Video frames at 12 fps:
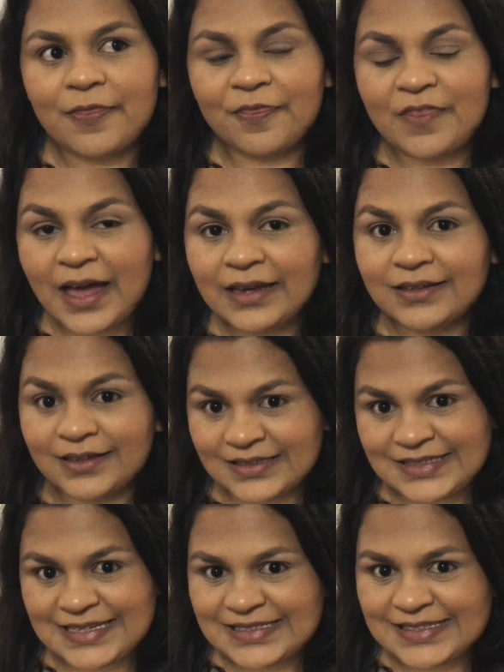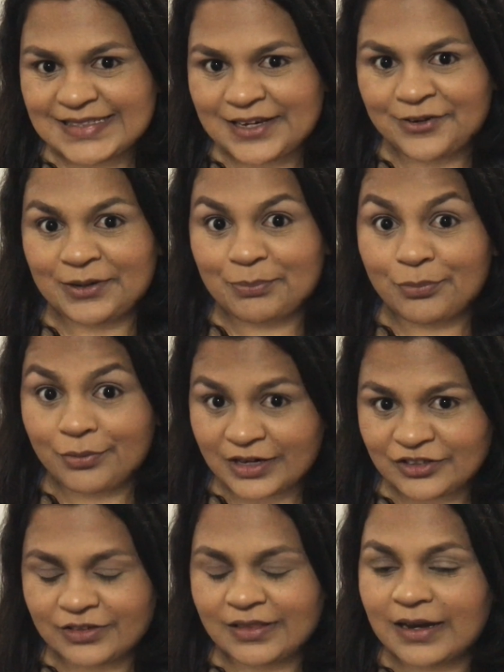that unnecessary
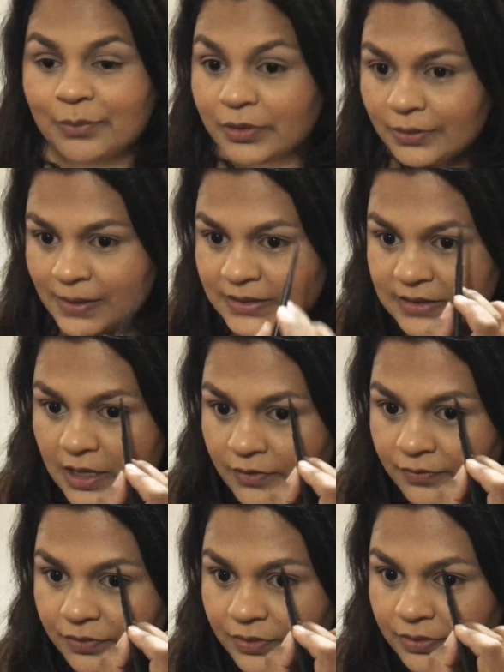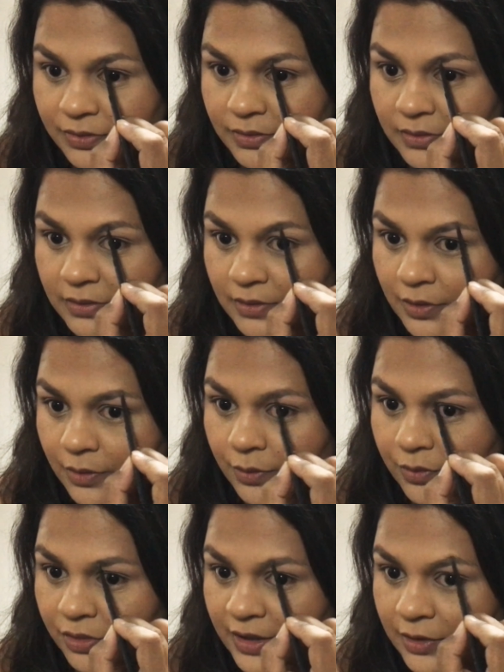pressure that I put on myself, the
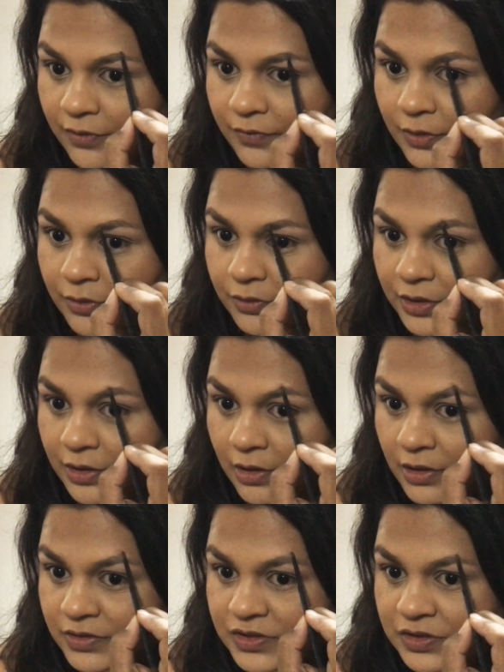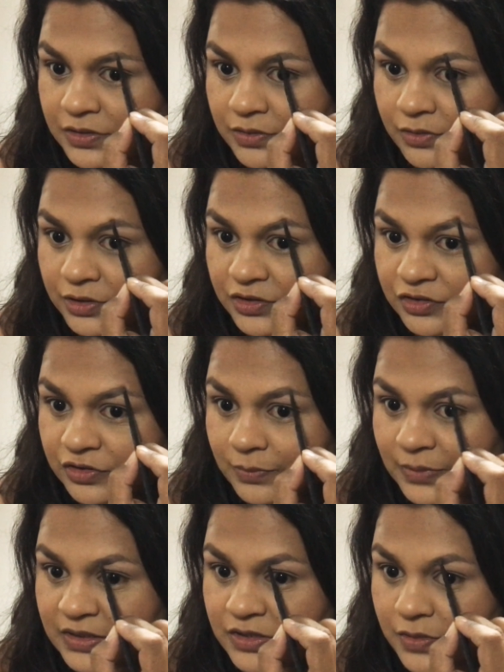whole thing of, oh, you can't do, or you shouldn't
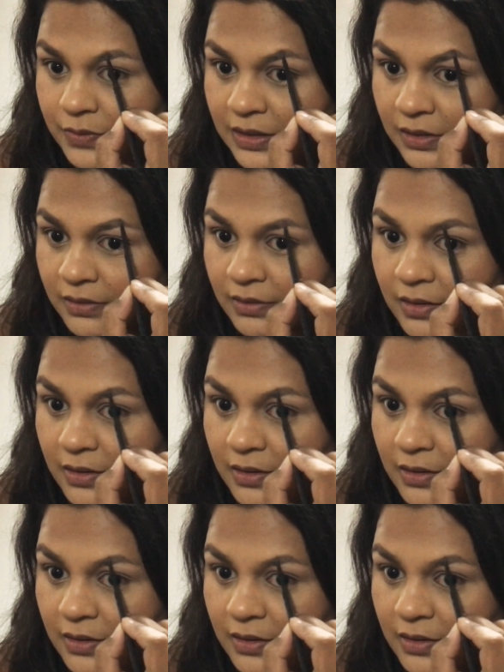be doing